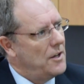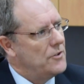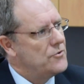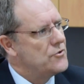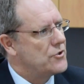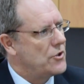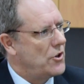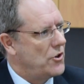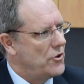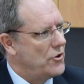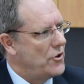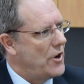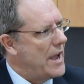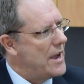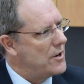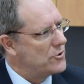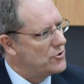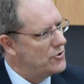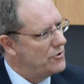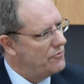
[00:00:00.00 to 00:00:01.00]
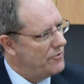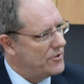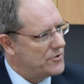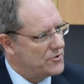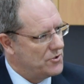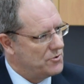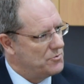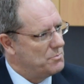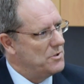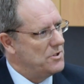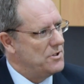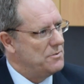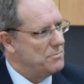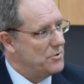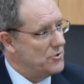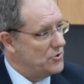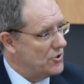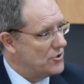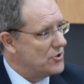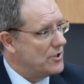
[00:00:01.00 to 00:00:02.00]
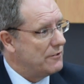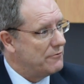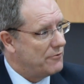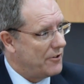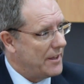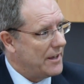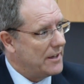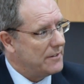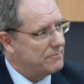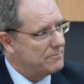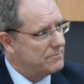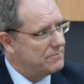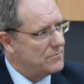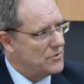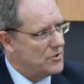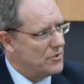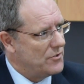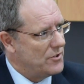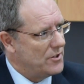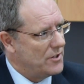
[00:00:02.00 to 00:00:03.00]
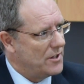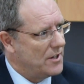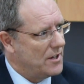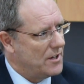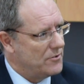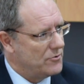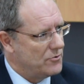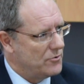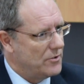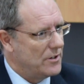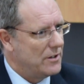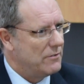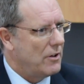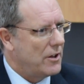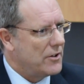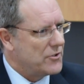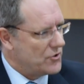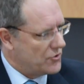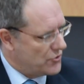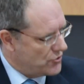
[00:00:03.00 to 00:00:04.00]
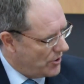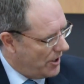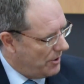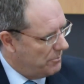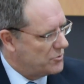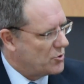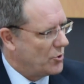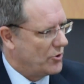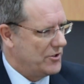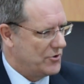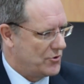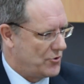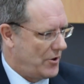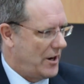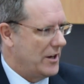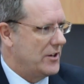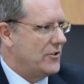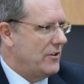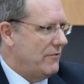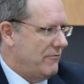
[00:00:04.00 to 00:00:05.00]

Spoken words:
And so how should investors be positioning for that, do you think, Andrew? I'm talking Australian